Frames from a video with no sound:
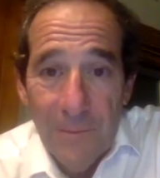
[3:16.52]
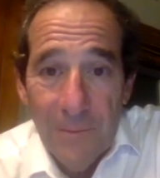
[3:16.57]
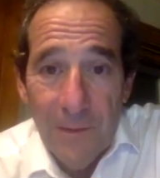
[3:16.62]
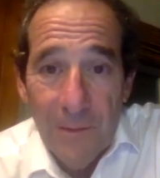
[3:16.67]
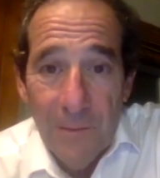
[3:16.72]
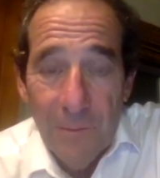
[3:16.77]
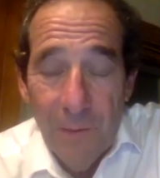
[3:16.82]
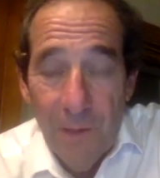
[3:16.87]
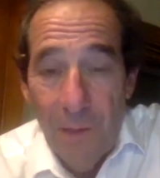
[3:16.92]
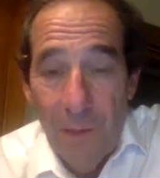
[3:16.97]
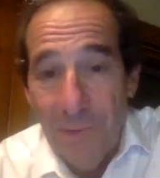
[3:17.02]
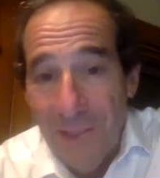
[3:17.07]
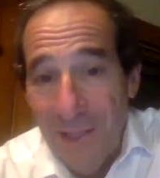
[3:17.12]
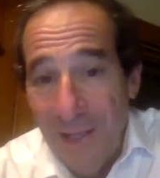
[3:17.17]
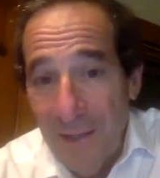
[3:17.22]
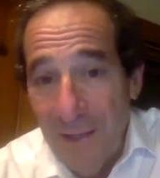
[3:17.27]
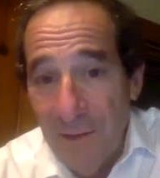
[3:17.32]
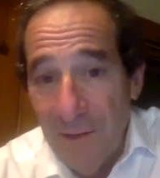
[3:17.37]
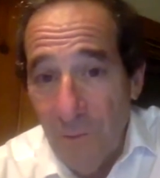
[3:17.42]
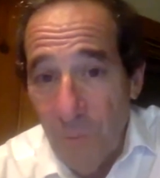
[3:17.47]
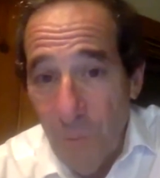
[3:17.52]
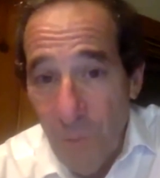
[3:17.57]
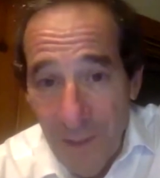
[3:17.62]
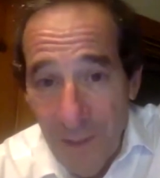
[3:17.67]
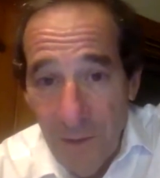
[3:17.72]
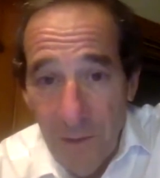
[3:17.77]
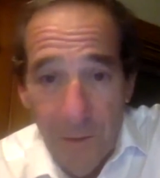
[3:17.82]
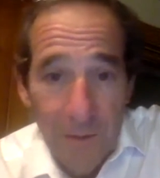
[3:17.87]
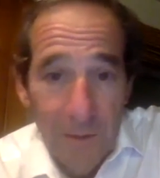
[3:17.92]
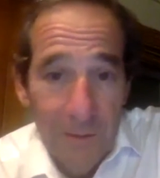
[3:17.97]
propaganda,
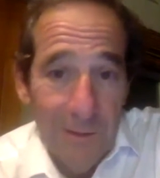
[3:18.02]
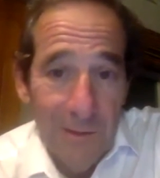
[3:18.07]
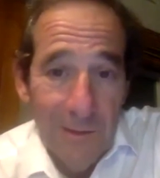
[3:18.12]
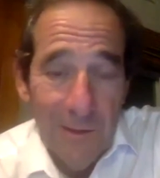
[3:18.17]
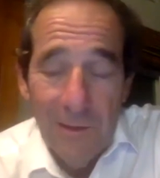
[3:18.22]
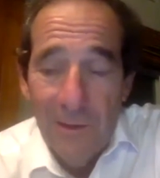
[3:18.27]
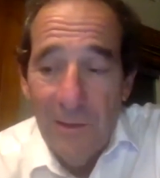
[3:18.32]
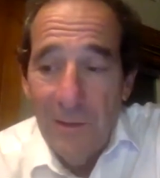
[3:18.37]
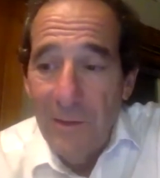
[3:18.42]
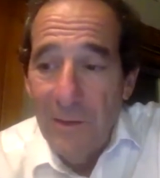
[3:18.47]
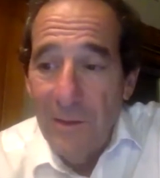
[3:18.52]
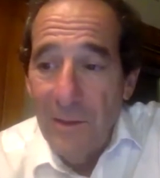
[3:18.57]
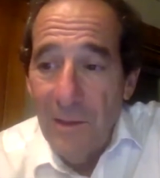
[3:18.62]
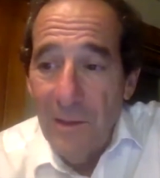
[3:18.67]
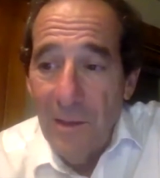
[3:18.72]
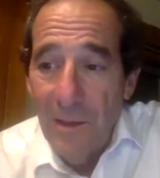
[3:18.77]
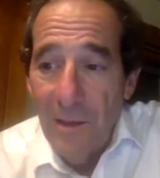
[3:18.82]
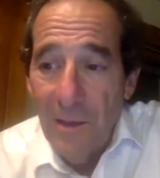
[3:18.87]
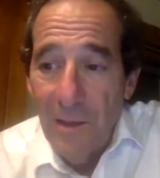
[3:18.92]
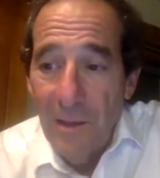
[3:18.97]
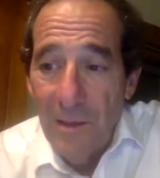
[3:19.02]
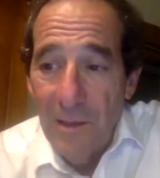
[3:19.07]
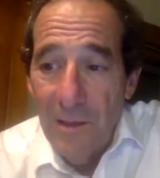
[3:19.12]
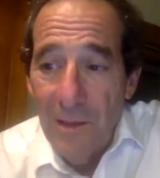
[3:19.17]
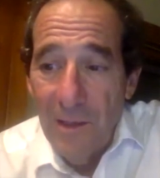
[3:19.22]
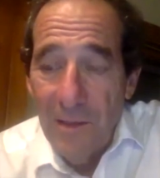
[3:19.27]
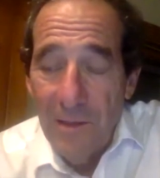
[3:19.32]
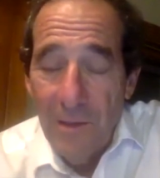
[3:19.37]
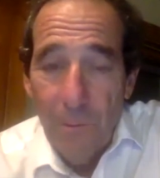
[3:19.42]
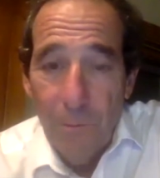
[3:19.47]
real,
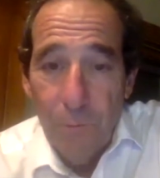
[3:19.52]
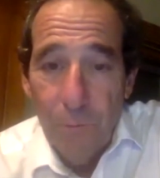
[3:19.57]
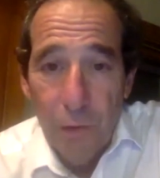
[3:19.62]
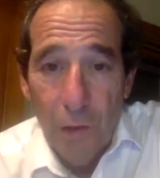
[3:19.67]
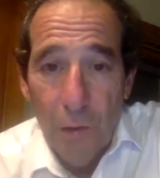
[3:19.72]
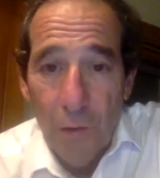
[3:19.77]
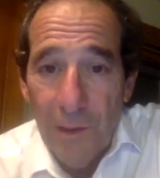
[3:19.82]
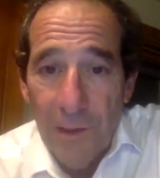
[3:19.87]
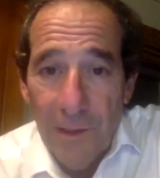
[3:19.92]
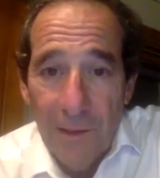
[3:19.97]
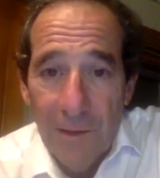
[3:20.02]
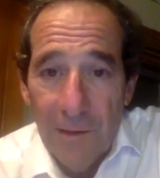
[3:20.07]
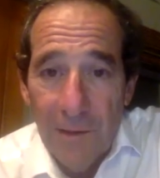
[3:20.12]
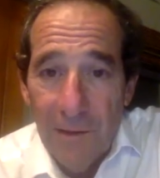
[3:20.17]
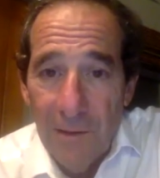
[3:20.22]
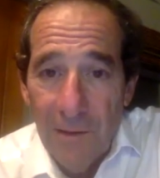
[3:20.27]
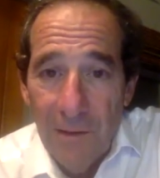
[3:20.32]
and the blurring